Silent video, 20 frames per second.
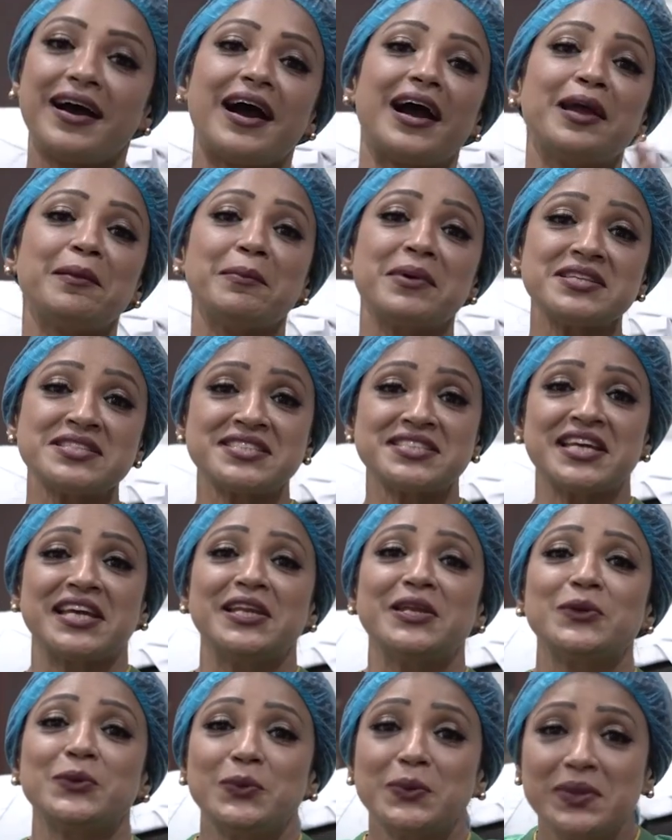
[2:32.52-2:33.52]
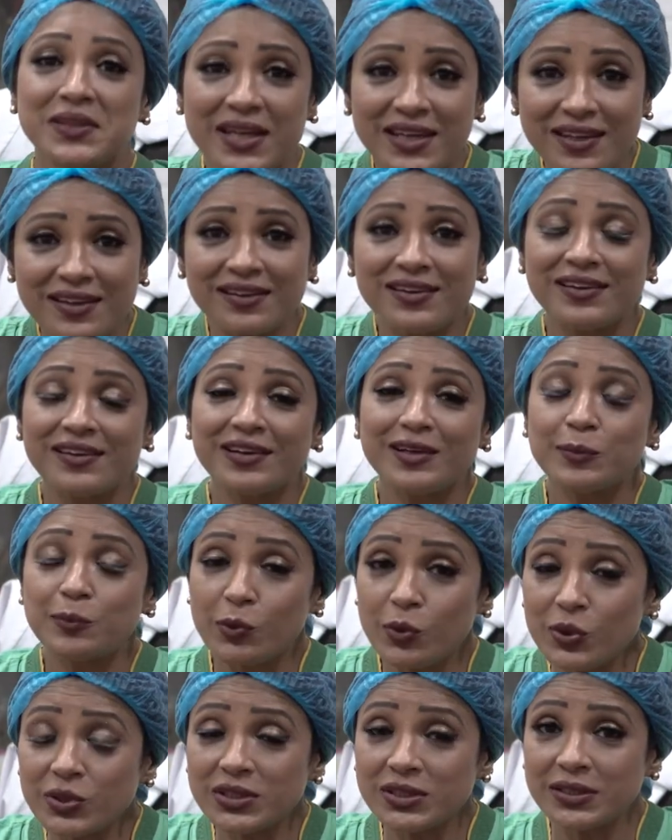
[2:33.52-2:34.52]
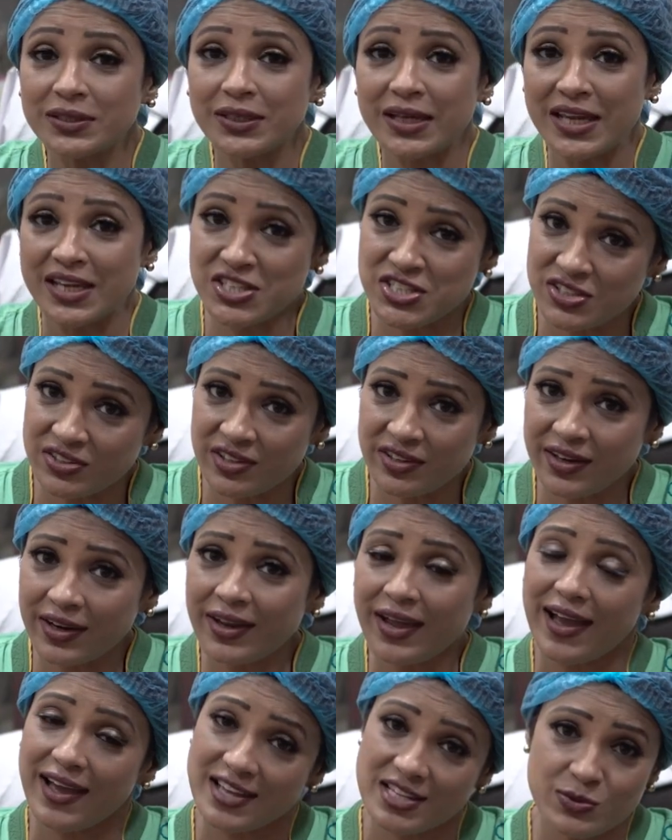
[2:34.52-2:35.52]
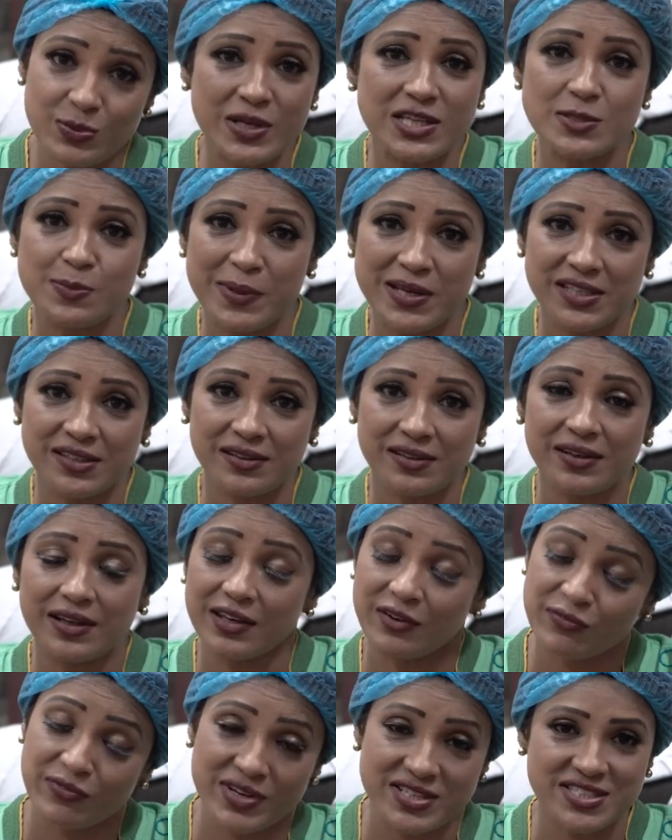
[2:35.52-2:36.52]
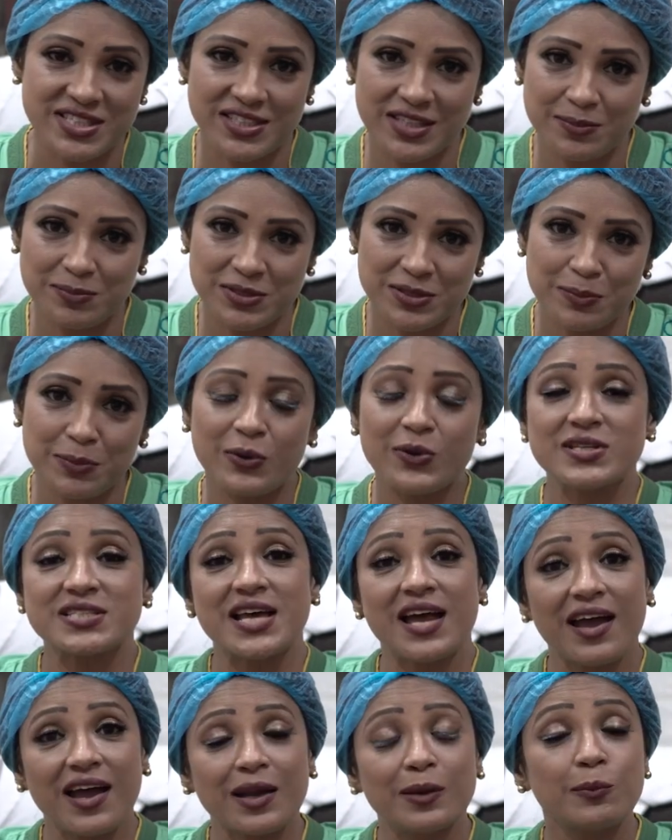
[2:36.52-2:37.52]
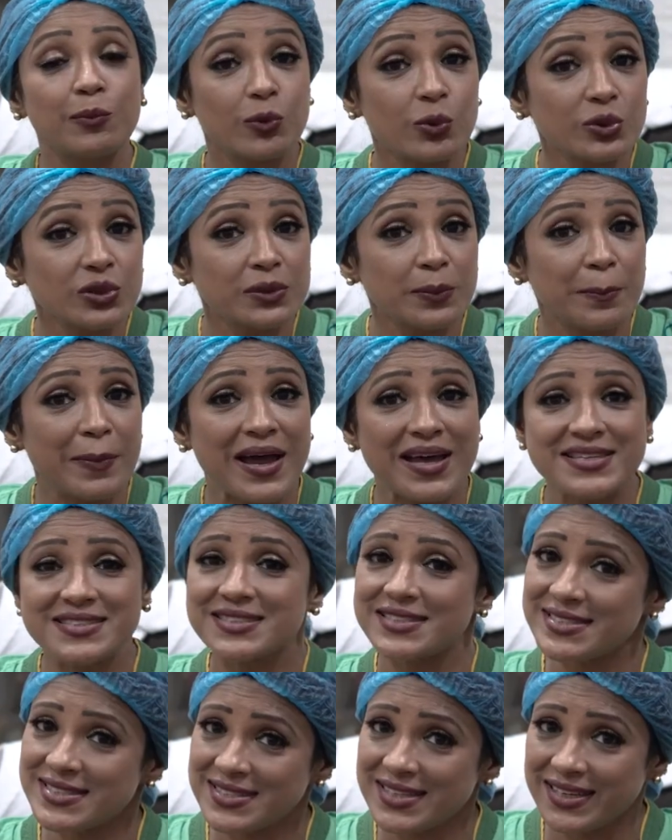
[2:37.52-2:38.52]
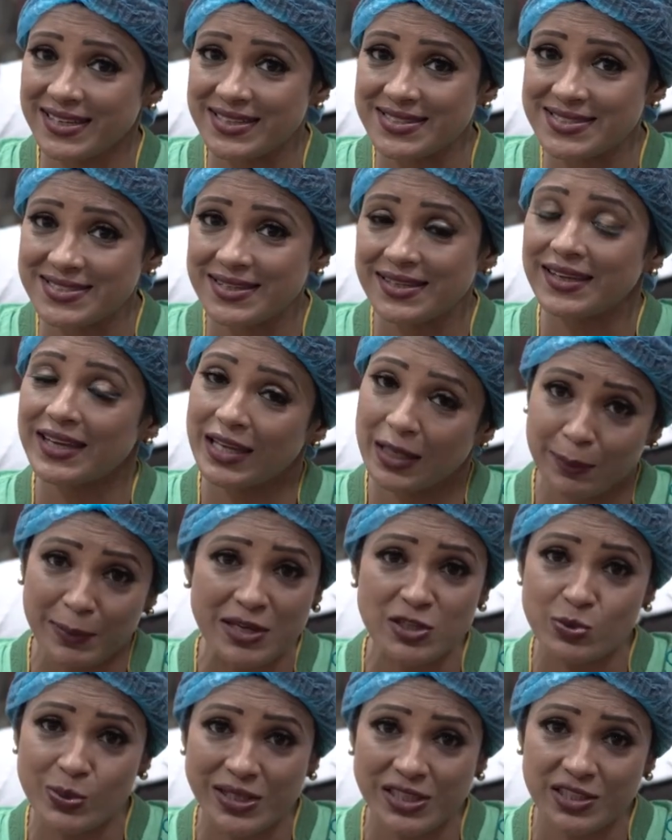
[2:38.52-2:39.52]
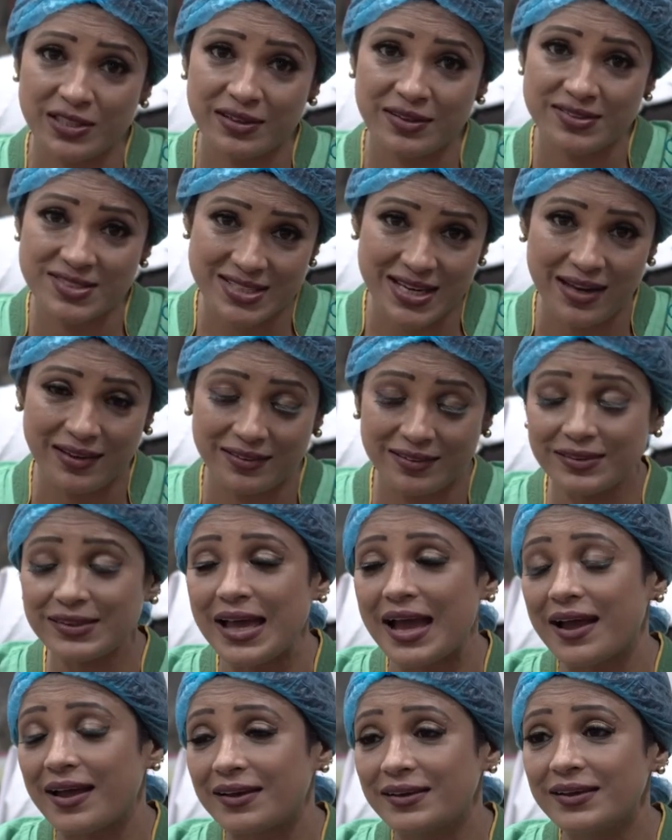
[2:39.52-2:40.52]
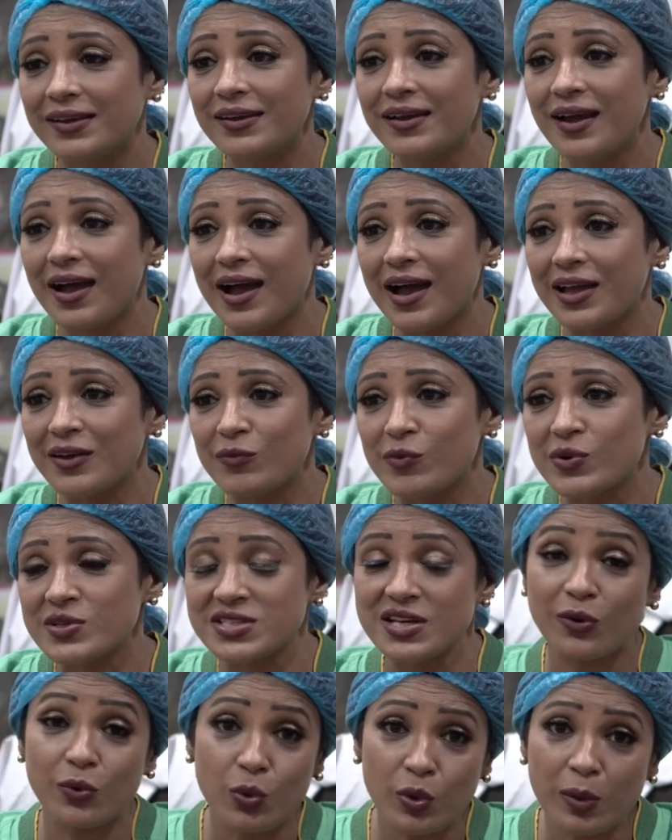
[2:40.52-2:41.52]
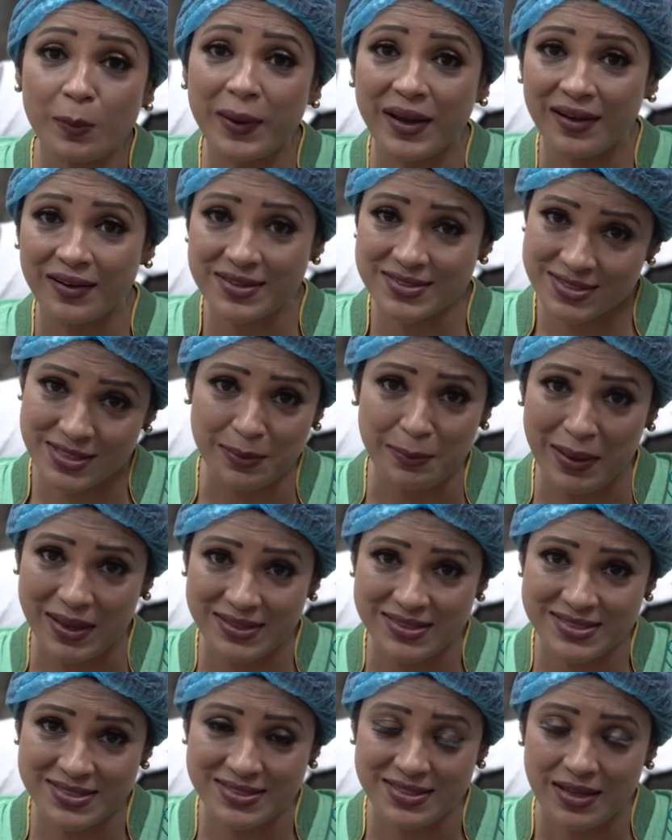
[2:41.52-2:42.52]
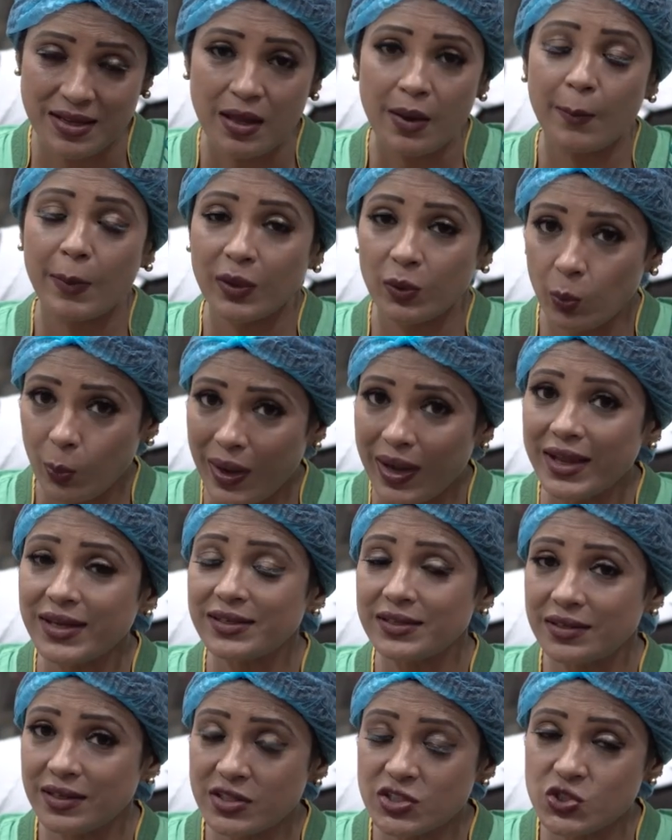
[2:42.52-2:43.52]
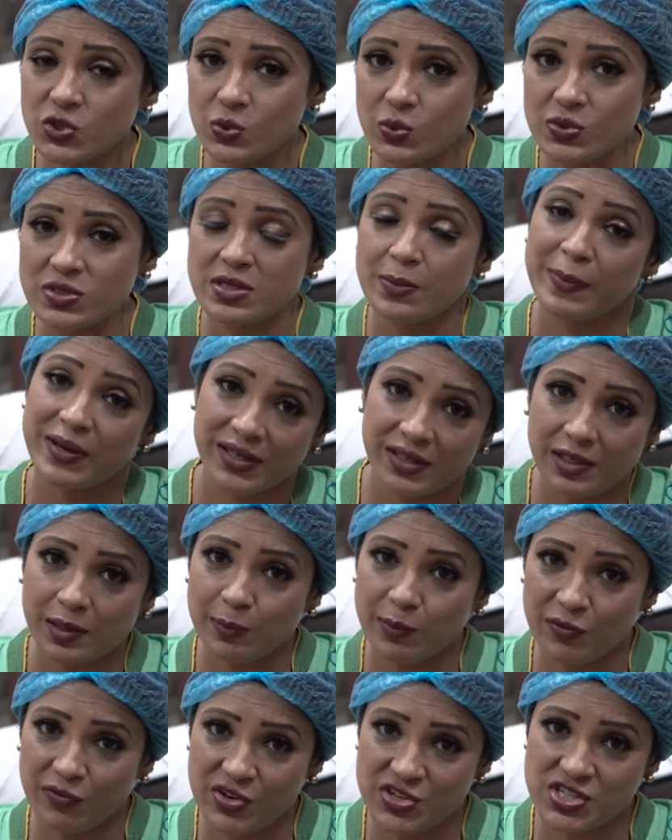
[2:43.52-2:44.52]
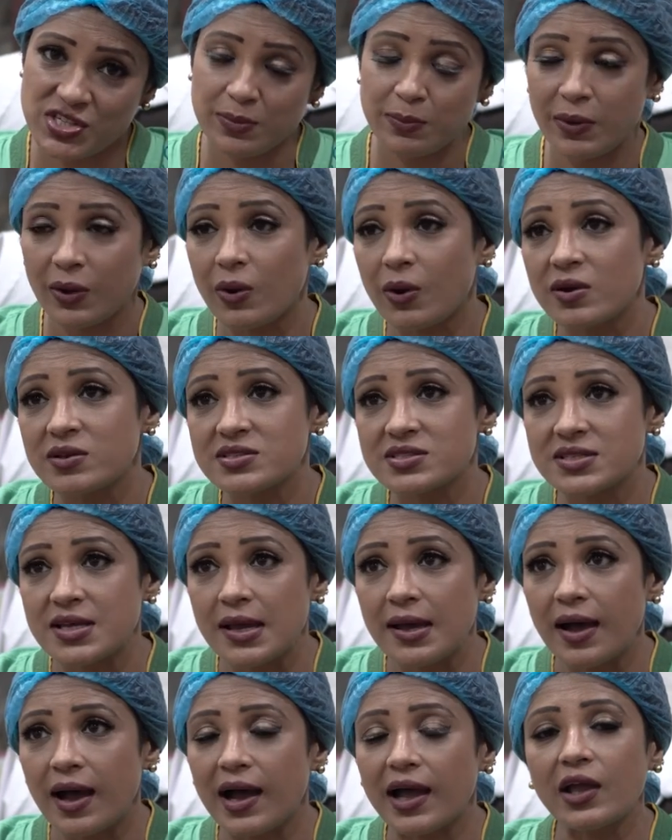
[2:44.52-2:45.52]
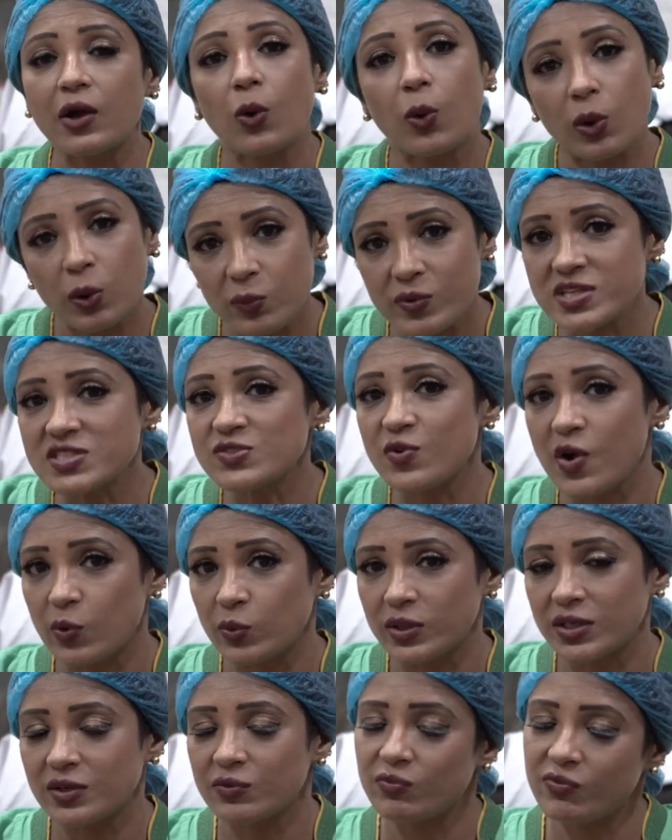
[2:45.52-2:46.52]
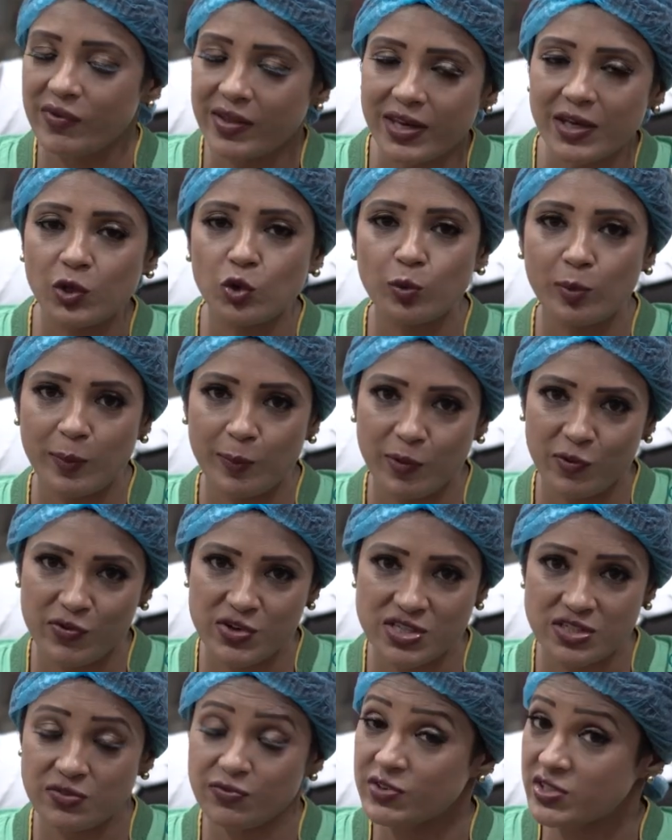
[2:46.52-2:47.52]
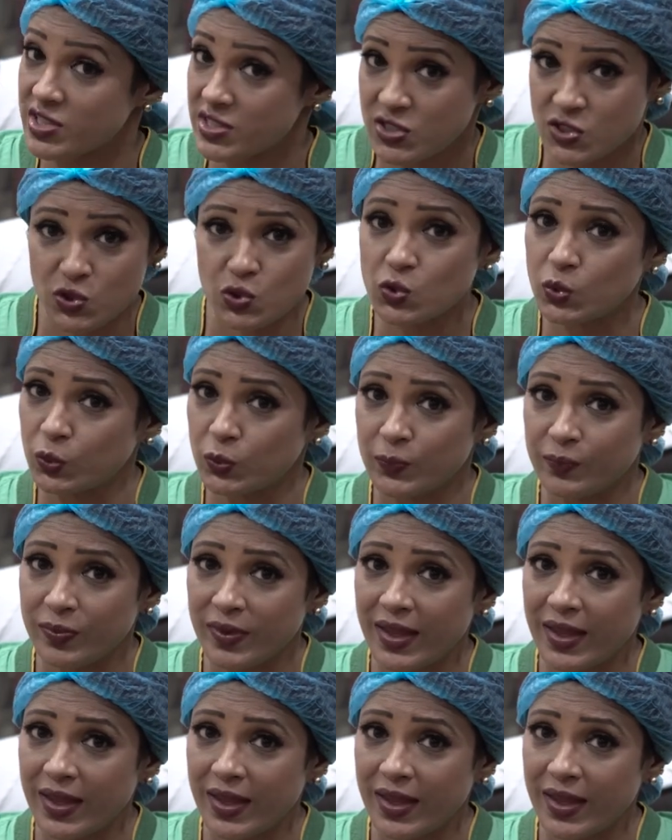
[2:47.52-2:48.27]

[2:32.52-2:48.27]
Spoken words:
I must tell you that I cleared both engineering as well as medical in first attempt because I had both maths and science in my 12th standard and I was a gold medalist in maths. But why did I choose the medical profession? Because I always found it a very noble profession, which is true.